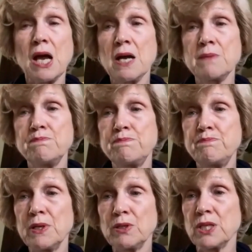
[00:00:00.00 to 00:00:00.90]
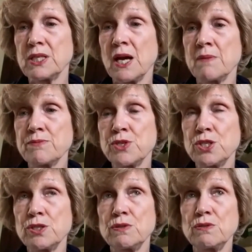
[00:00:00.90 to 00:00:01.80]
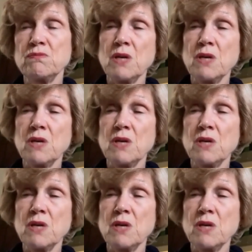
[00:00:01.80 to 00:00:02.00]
I built it up to